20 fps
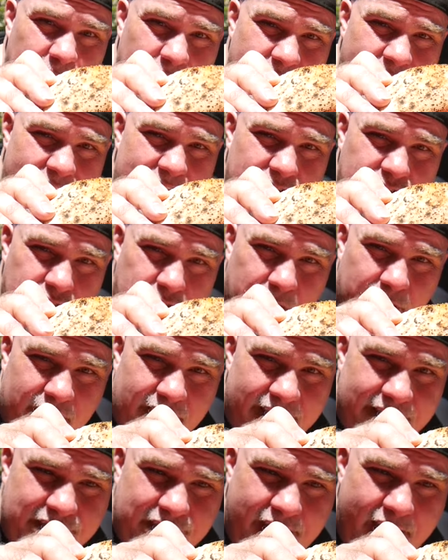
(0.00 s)
We'll kind of show it
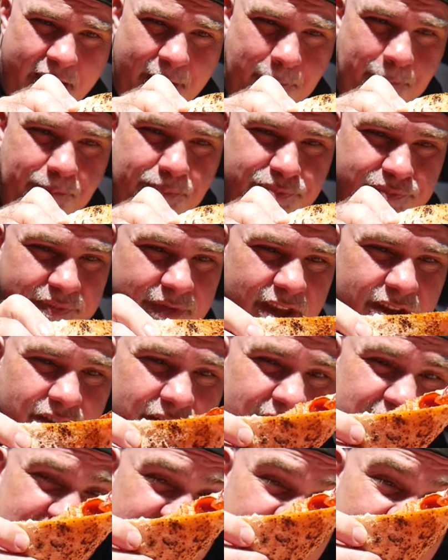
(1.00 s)
like that. You
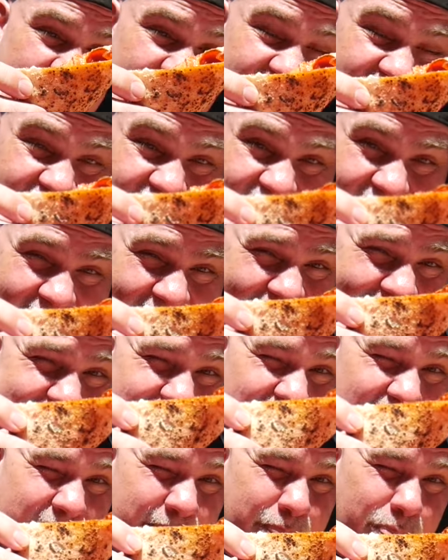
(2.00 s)
can see that it's
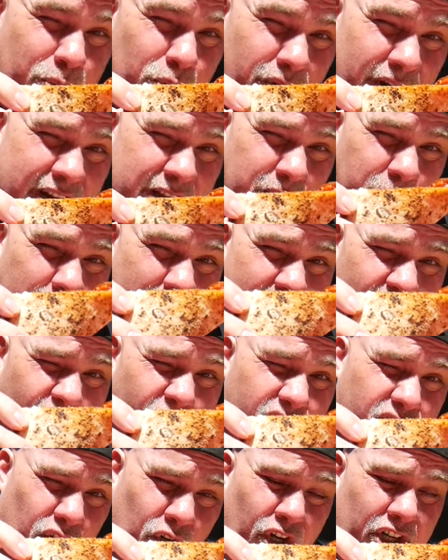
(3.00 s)
actually pretty well
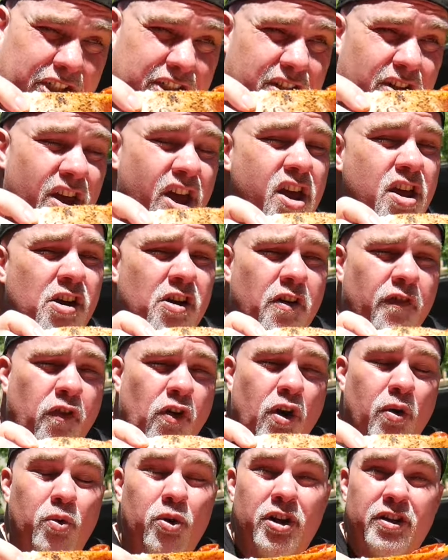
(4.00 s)
cooked
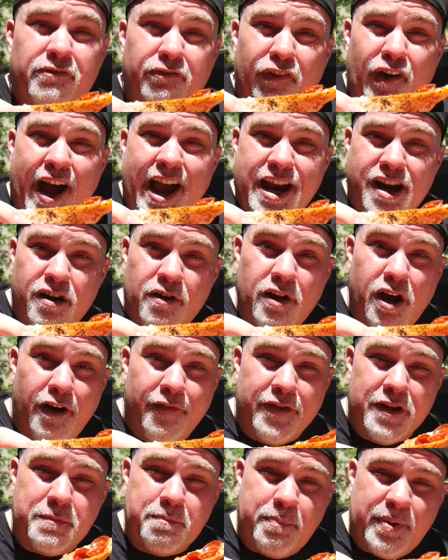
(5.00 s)
for a wood-fired
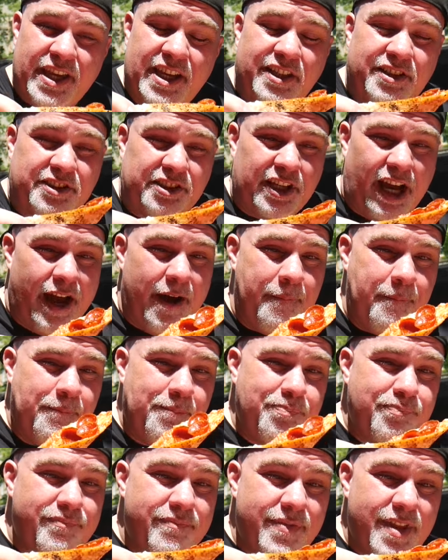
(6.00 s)
oven pizza.
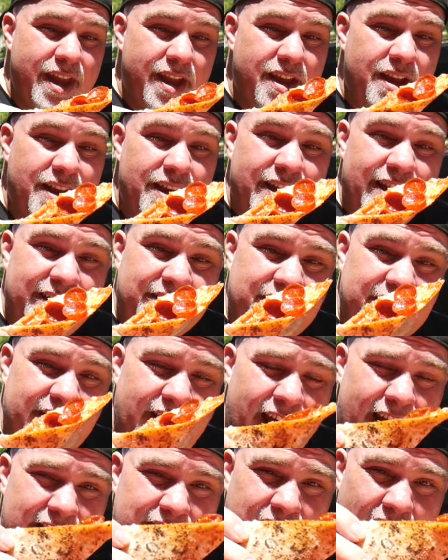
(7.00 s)
It's
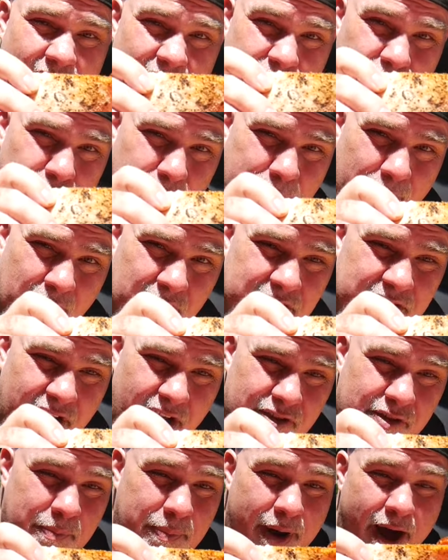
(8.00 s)
not too burnt
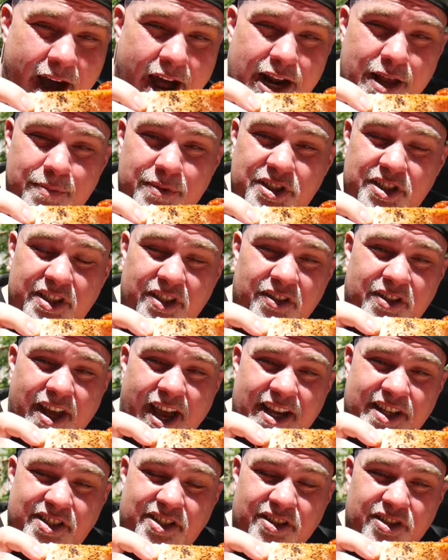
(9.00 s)
on the bottom, still
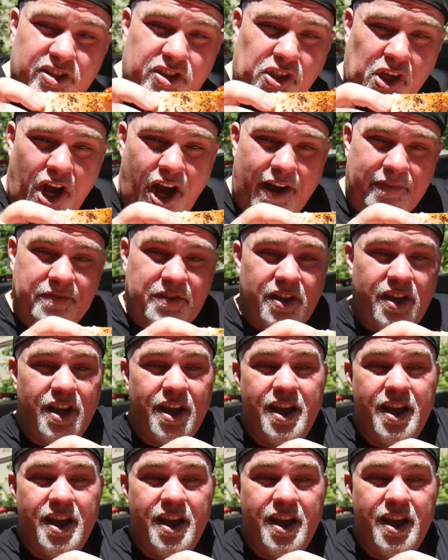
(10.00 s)
nice and soft.